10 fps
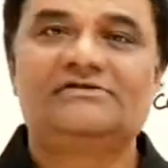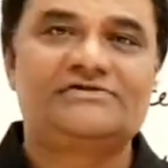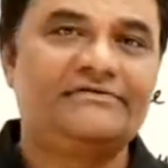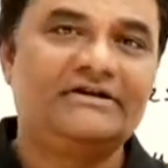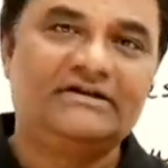
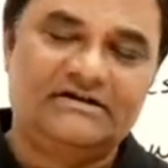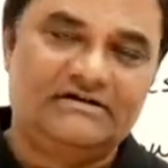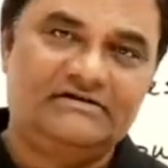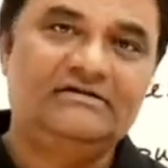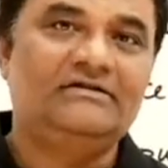So we'll
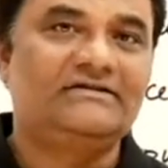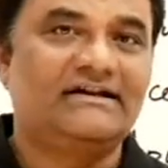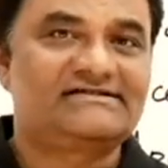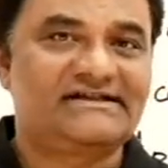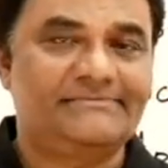learn
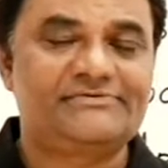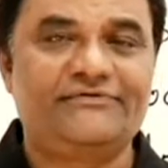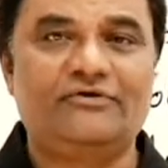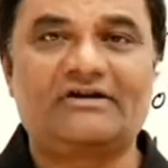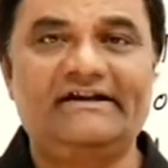the
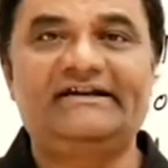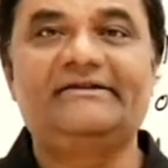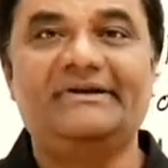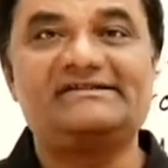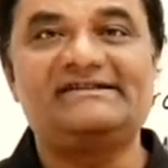steps for
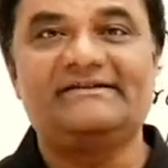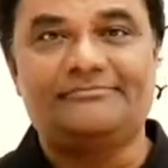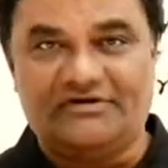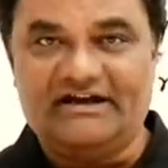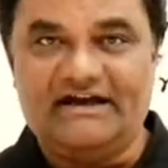writing
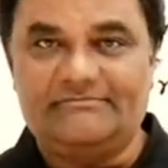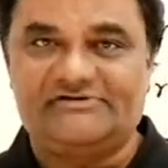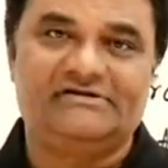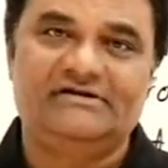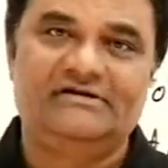basic
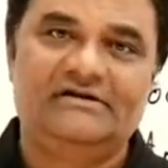programs.